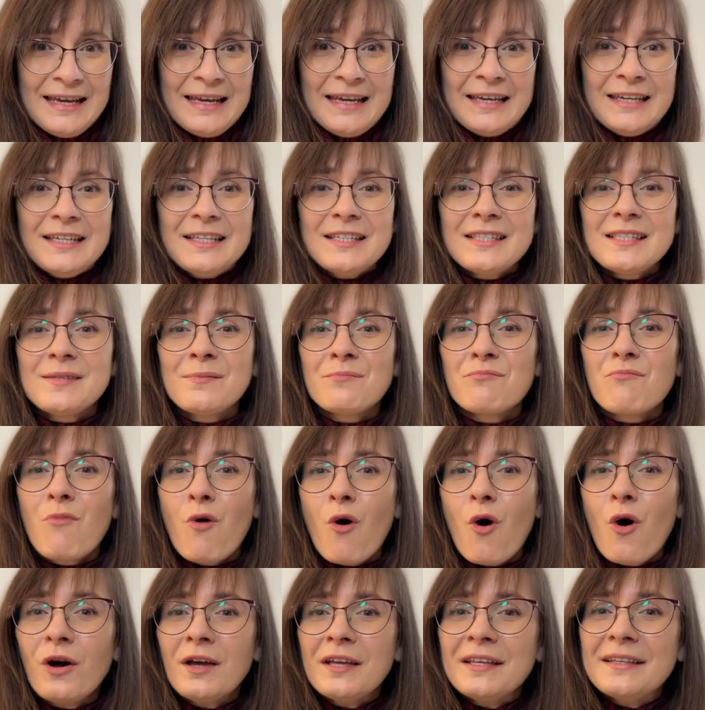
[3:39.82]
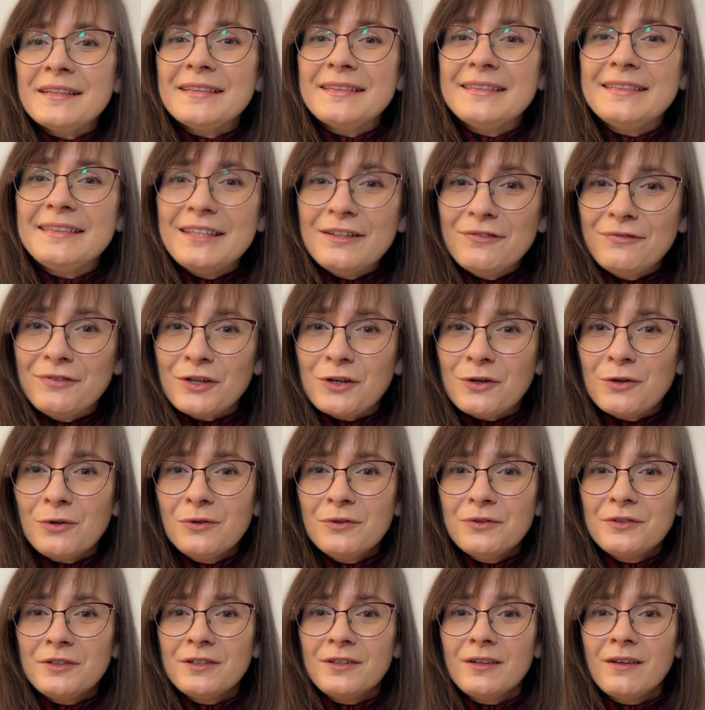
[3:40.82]
is more
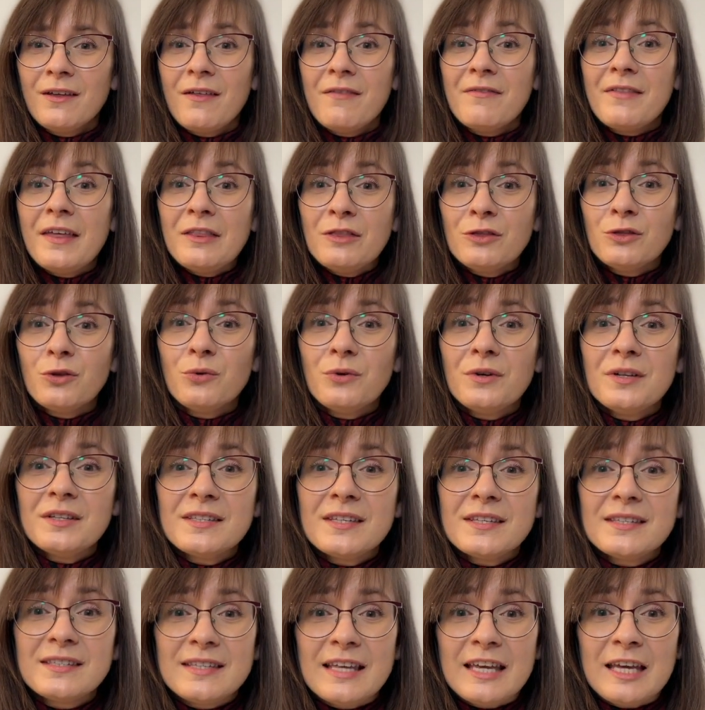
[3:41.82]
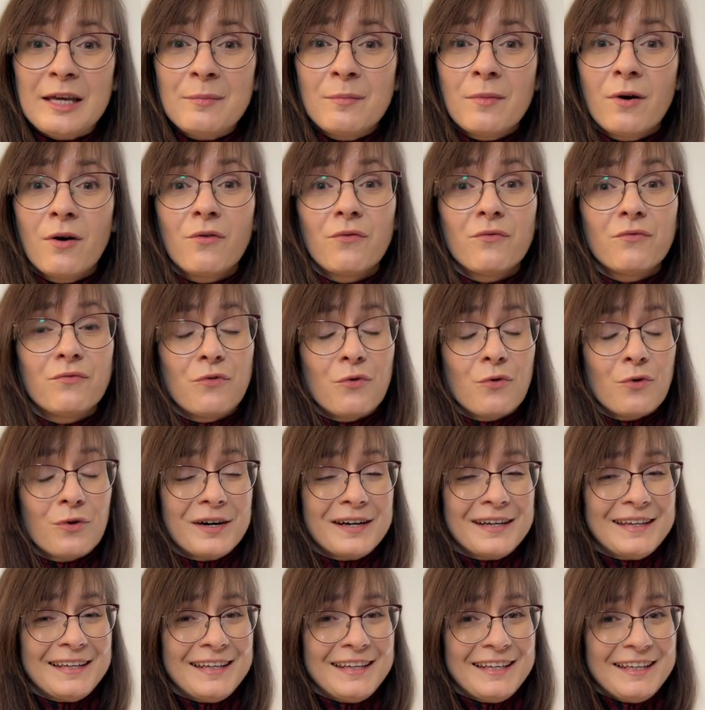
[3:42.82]
difficult than doing the same for
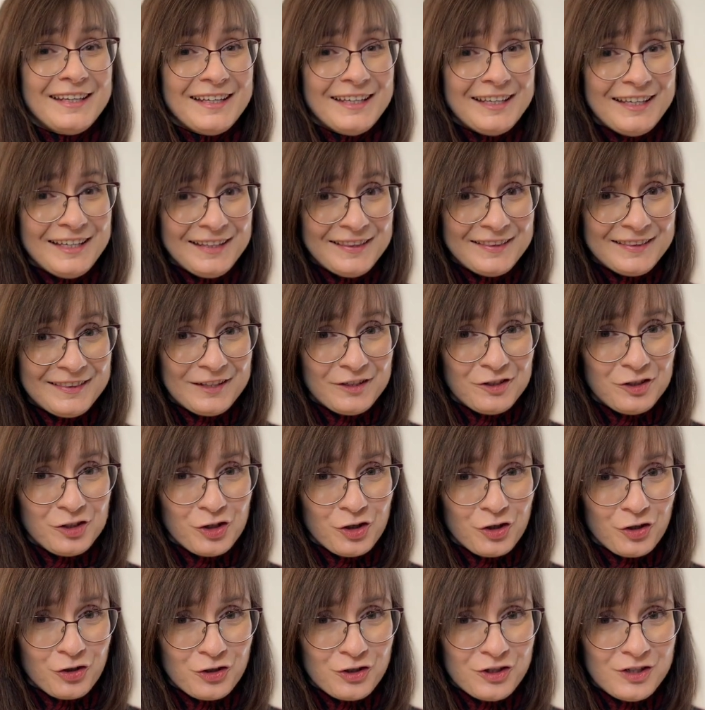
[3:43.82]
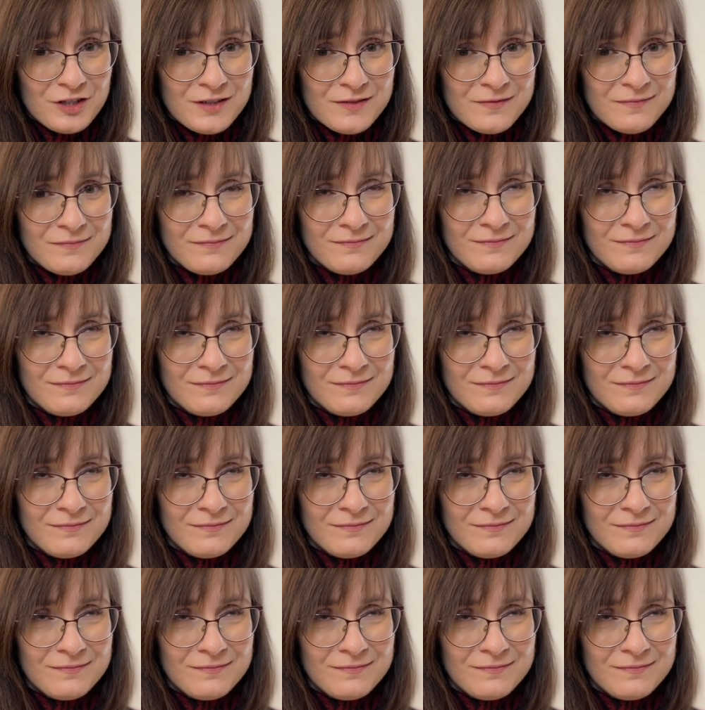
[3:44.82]
integers.